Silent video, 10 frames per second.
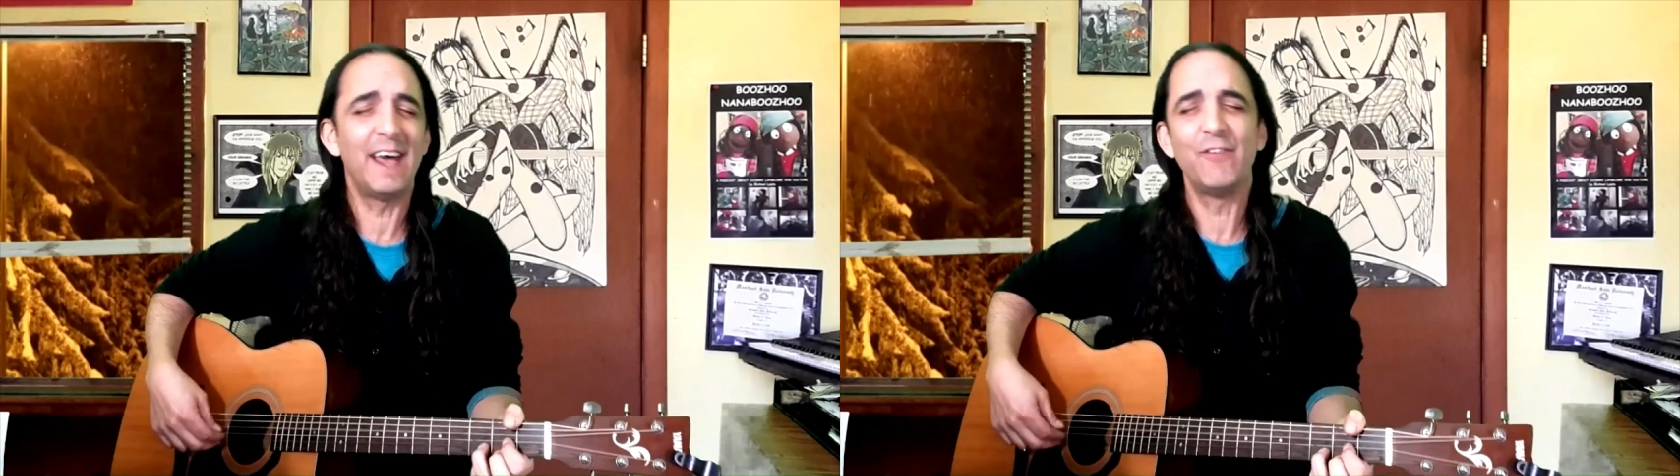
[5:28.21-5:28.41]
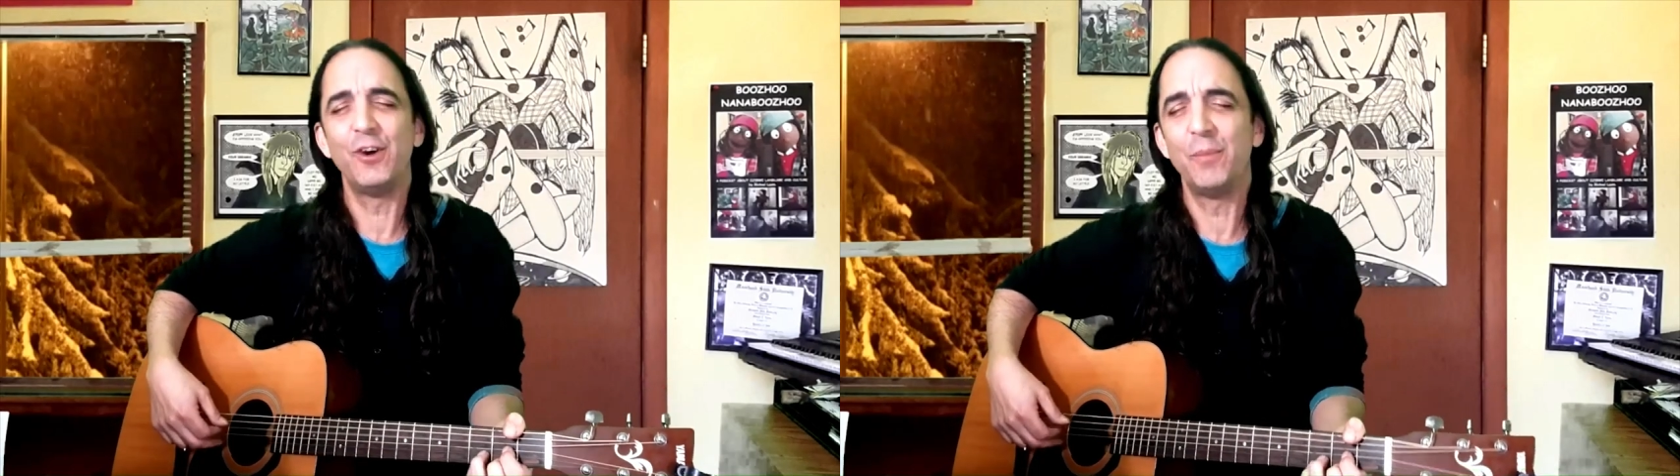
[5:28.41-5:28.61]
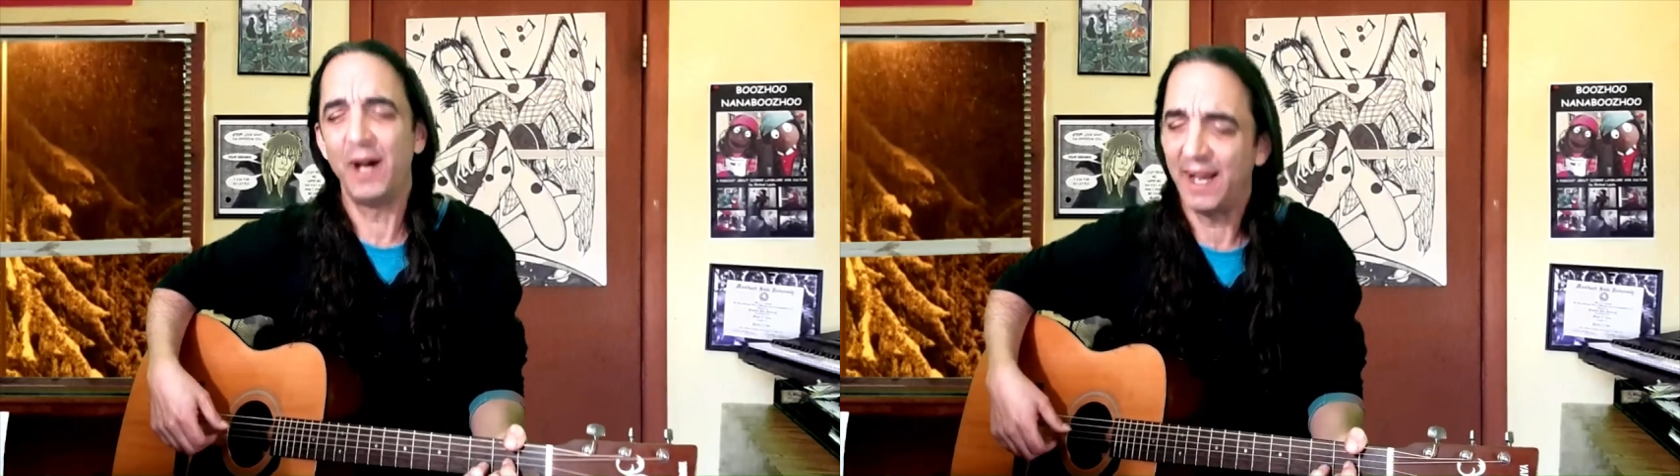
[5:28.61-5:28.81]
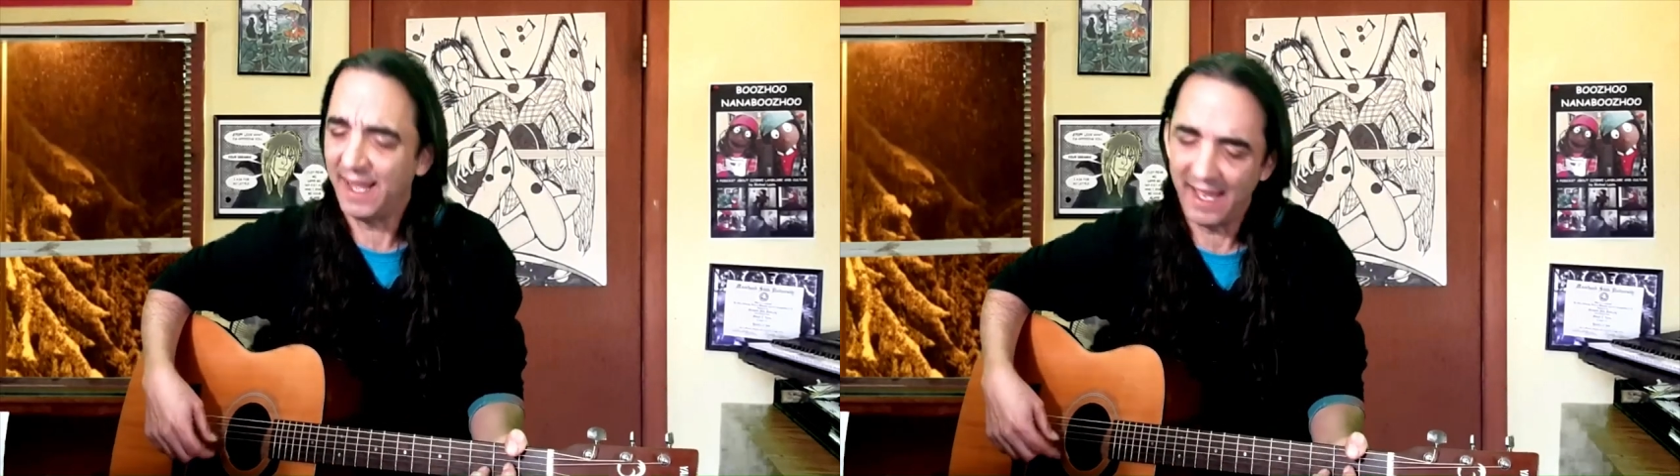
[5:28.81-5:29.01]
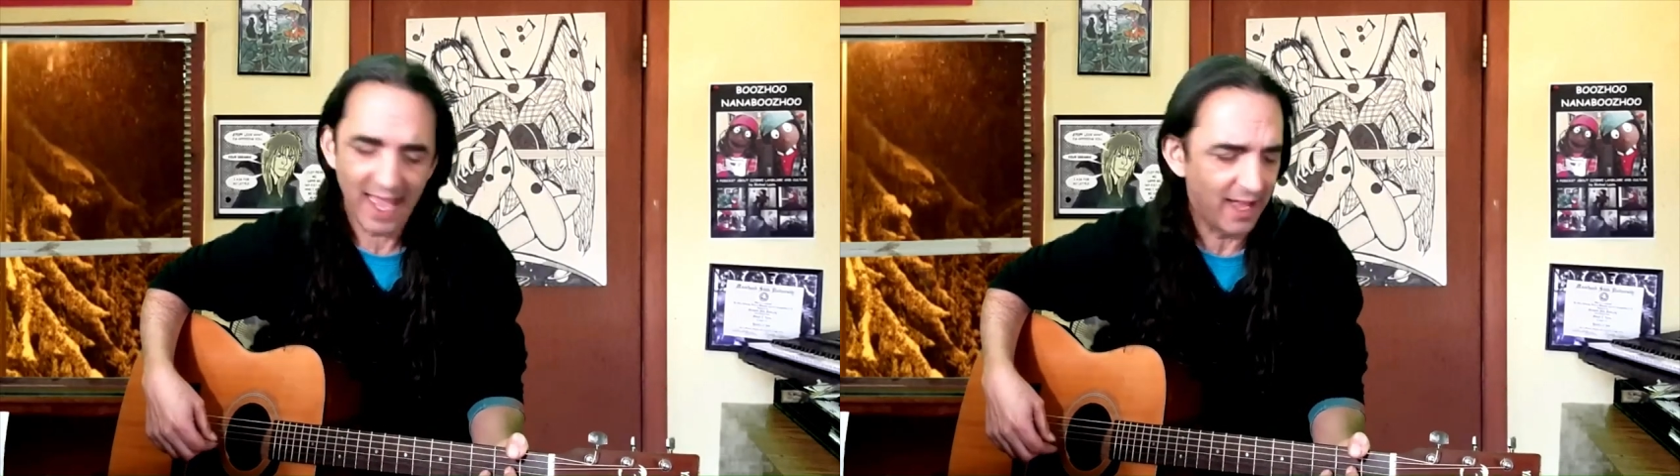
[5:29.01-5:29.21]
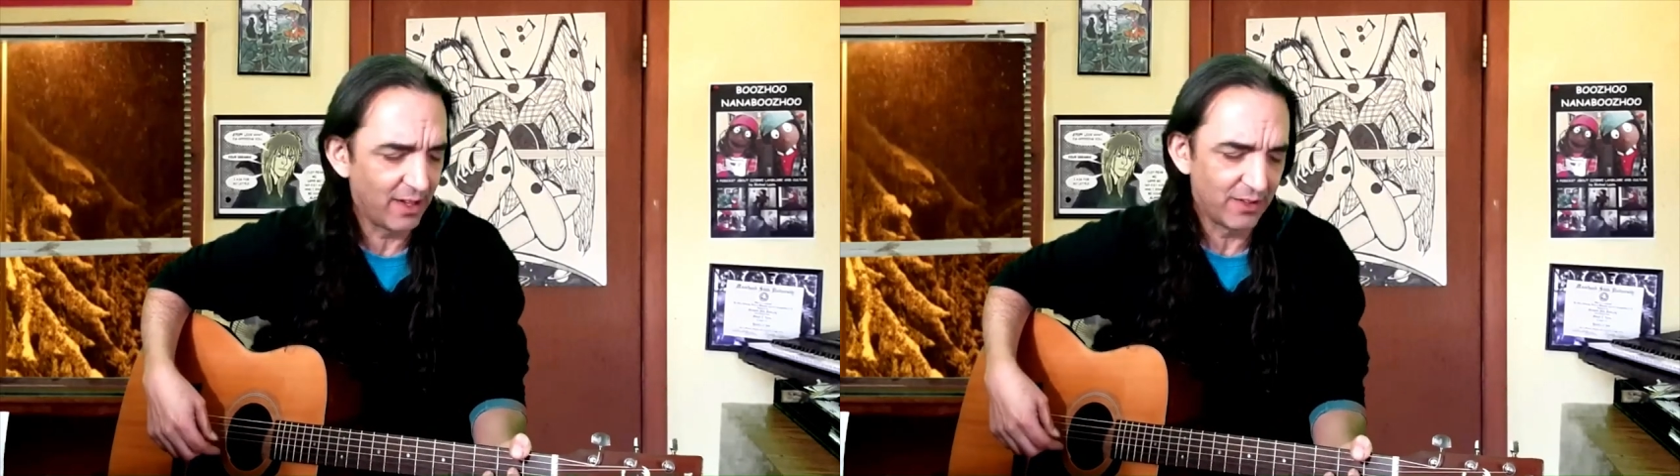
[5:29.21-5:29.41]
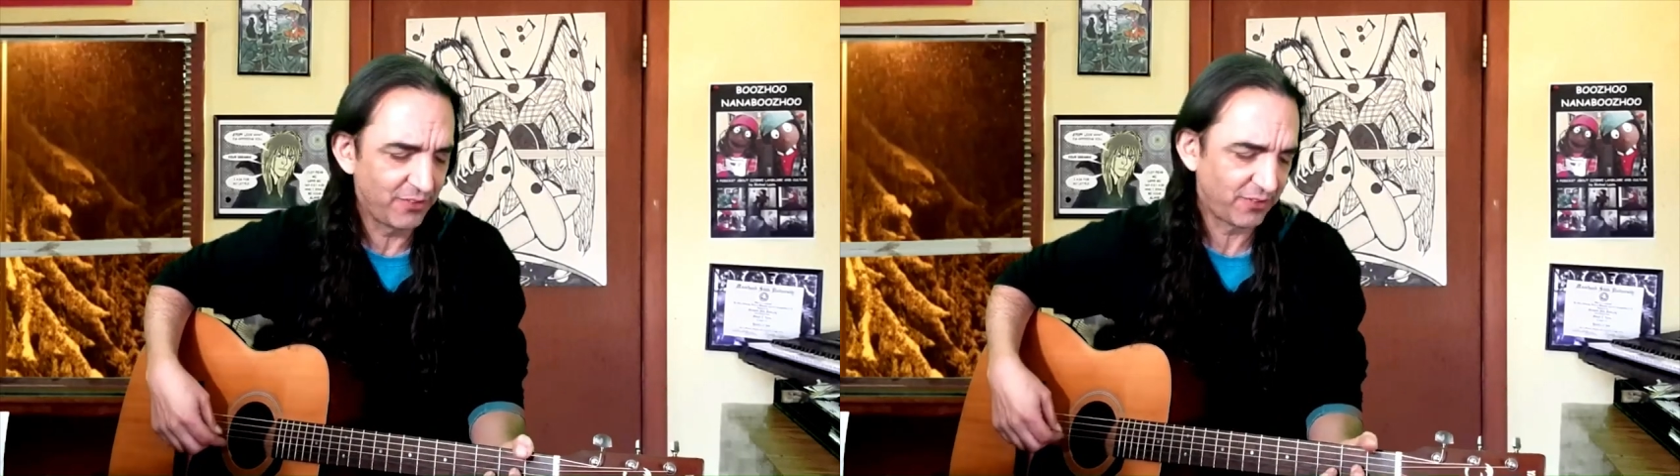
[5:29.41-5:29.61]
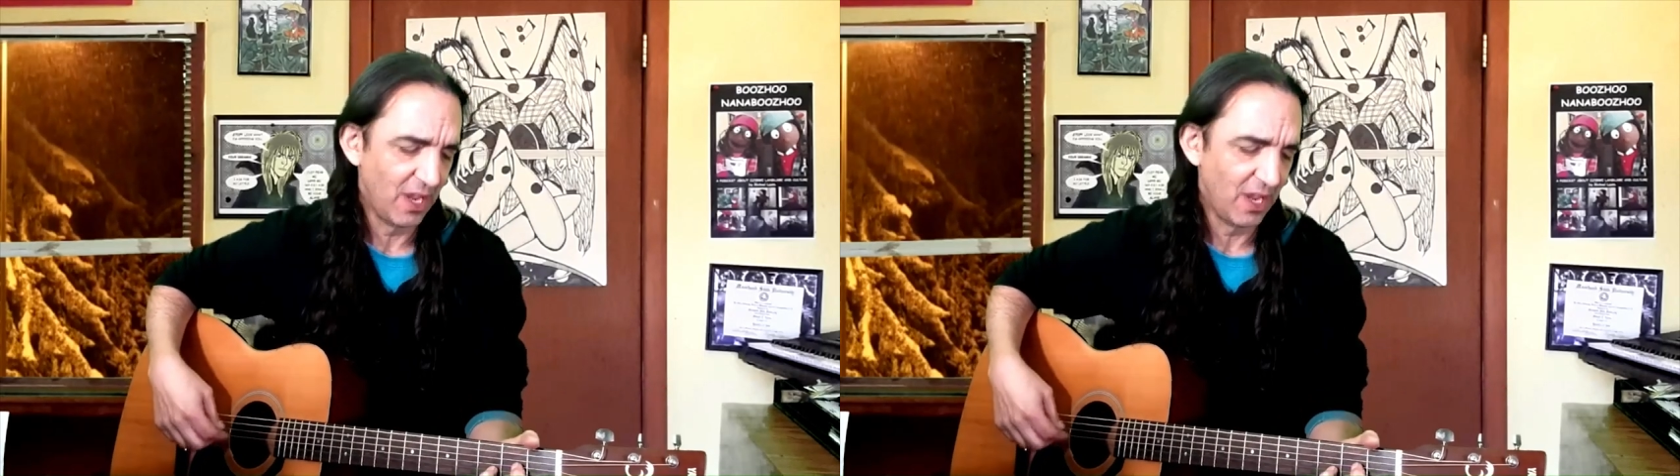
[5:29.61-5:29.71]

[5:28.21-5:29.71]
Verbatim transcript: everybody else.